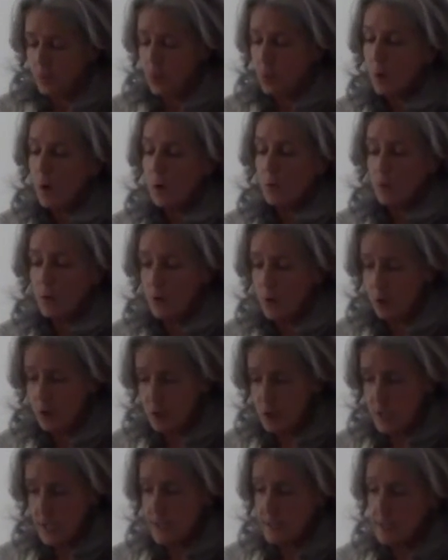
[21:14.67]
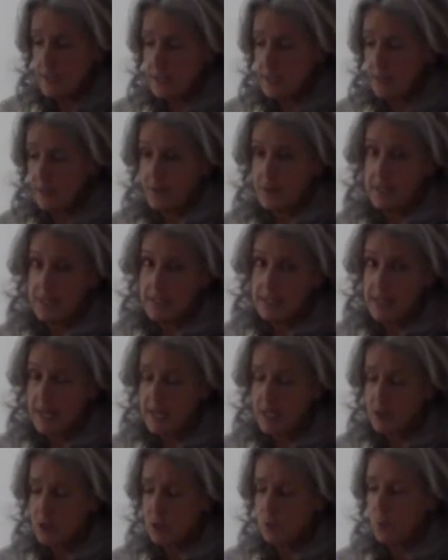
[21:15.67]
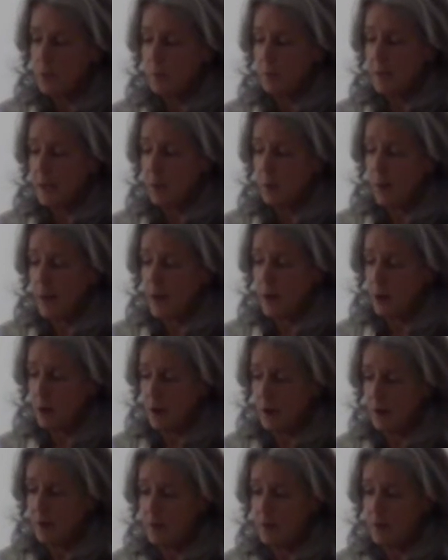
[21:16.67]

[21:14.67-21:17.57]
Quote, your chances of success will be greater